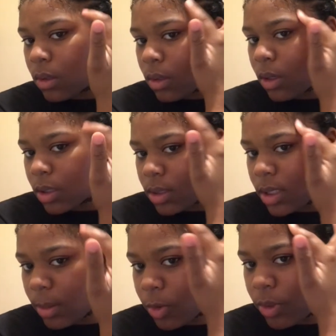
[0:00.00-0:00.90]
Y'all can
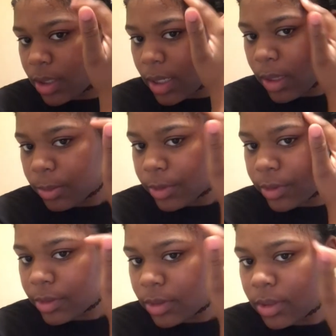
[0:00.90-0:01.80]
see I'm going
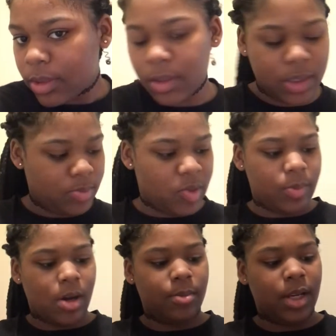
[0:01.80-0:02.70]
downwards. That's my
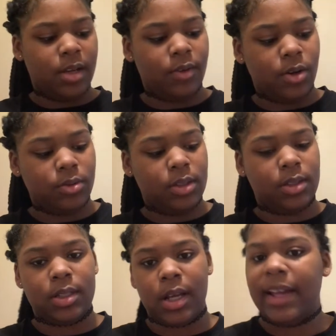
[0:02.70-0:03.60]
problem. I never go to the
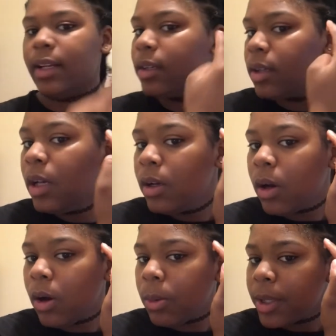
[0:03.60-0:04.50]
side.
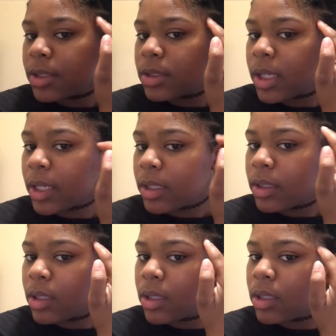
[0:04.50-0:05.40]
Always take
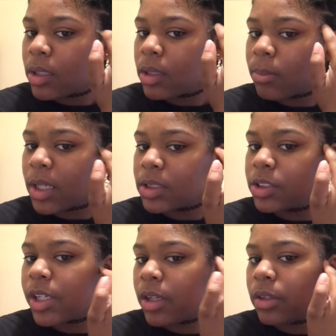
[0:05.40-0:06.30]
my
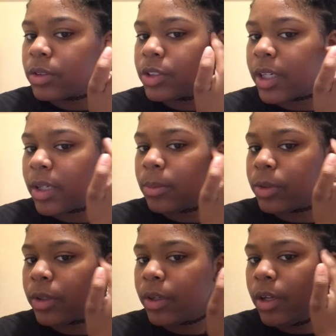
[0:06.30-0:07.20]
gel or jam
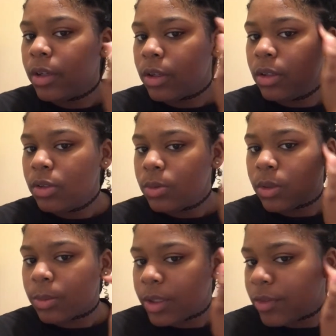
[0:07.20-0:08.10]
or glue
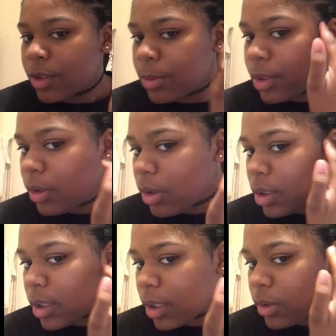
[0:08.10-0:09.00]
or whatever you want to call
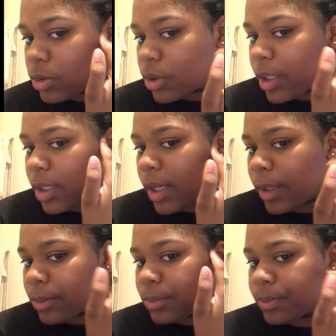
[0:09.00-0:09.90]
it, and I go straight
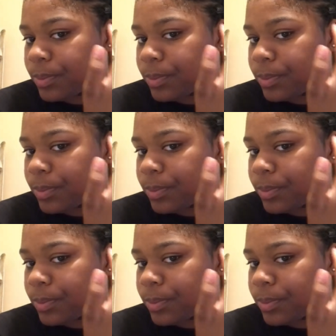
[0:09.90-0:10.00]
down.